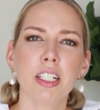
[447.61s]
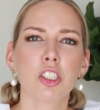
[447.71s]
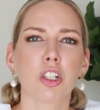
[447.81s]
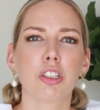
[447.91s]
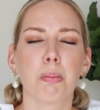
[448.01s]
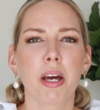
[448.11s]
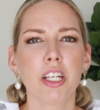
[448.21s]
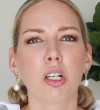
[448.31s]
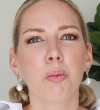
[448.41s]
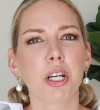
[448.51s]
So
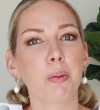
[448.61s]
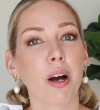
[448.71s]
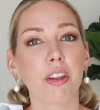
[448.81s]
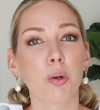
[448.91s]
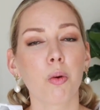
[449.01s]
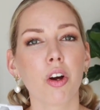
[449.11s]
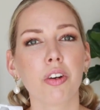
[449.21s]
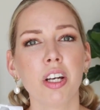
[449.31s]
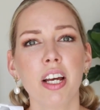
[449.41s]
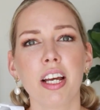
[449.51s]
depending on where you are in the world,